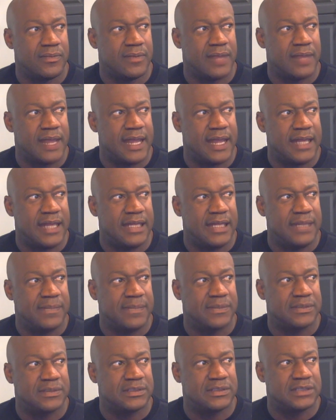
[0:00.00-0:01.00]

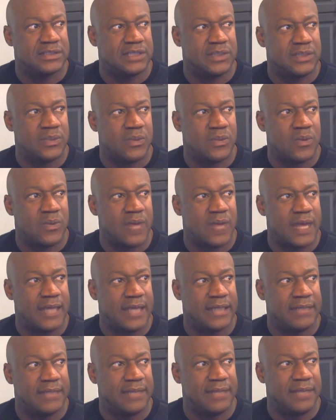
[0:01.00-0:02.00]
80%
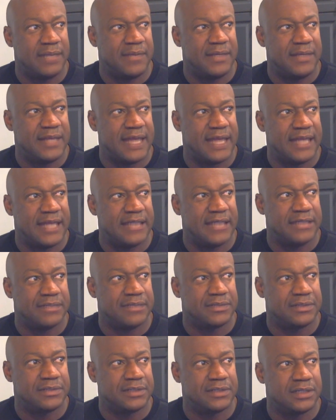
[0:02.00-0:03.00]
white, maybe
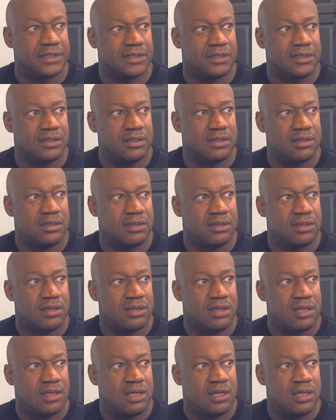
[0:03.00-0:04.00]
90%.
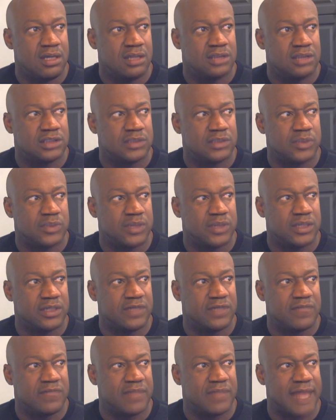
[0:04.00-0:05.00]
It's a
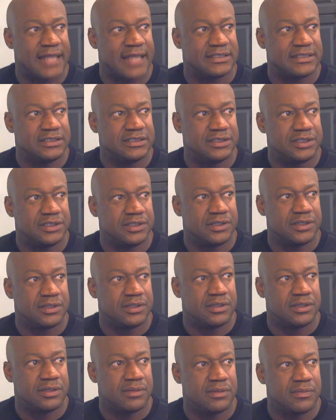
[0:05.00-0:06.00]
sprinkling of blacks in here.
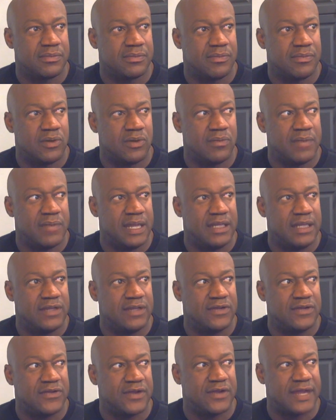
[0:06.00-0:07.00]

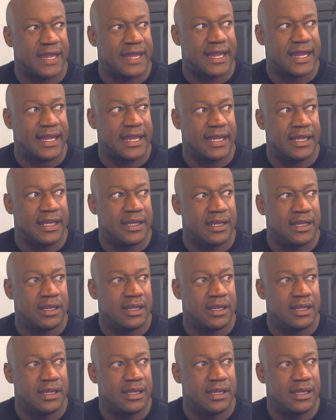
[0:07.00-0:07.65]
Mainly they're gay.